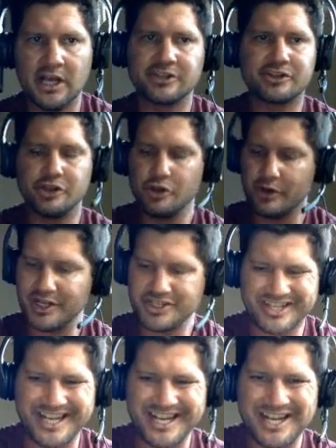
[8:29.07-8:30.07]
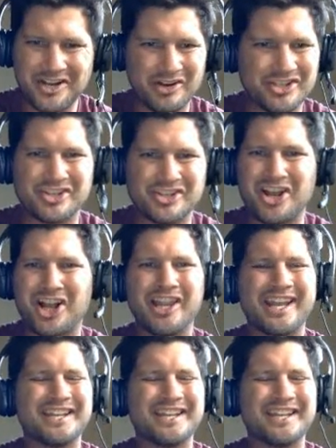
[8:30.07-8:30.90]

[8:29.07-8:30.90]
So you can just get in here and just click